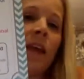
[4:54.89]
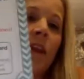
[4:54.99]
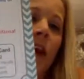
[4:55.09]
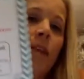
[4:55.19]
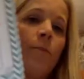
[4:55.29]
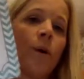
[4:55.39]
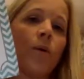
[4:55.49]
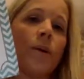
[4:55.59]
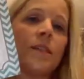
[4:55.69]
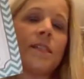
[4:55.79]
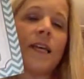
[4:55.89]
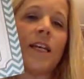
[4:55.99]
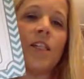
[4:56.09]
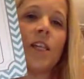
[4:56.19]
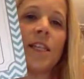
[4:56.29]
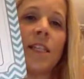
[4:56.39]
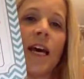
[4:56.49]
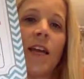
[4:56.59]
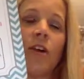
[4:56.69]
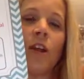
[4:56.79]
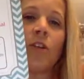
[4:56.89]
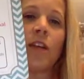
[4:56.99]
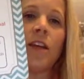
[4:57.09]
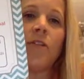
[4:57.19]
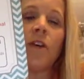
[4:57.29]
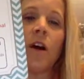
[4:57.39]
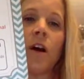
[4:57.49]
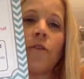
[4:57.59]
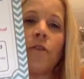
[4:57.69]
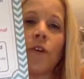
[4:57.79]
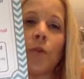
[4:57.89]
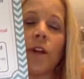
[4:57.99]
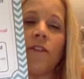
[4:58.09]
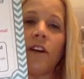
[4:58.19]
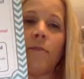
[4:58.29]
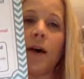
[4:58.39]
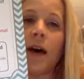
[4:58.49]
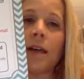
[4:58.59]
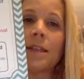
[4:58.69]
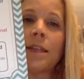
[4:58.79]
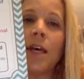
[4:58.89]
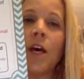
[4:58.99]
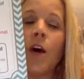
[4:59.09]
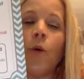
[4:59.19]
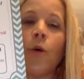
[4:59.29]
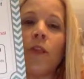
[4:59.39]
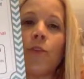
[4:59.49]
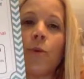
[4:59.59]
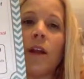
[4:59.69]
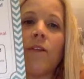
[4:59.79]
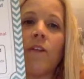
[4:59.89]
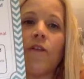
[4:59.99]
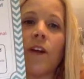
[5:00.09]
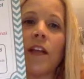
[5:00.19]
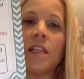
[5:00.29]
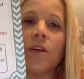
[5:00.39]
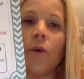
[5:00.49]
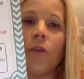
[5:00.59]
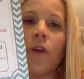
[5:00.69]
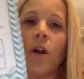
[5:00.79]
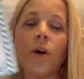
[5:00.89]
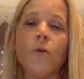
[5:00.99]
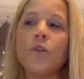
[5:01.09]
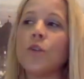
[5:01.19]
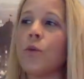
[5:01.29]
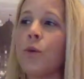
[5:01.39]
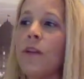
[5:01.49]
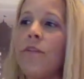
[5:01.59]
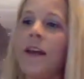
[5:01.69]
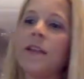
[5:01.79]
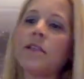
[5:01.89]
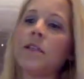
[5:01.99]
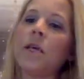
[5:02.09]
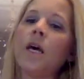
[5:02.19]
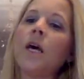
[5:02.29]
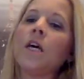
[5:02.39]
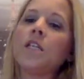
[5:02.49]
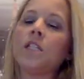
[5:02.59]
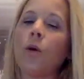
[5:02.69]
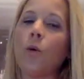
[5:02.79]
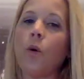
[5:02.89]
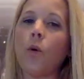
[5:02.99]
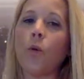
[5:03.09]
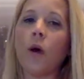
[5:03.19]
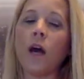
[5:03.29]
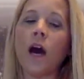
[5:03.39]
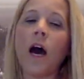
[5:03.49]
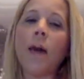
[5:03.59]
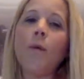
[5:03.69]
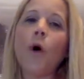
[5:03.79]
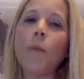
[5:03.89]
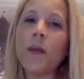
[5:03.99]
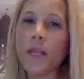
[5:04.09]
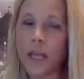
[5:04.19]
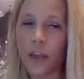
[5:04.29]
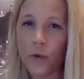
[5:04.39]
the other bonus says she gets a $100 gift card for $25, when 3 of her friends hold their own jewelry events. So I'm hoping to get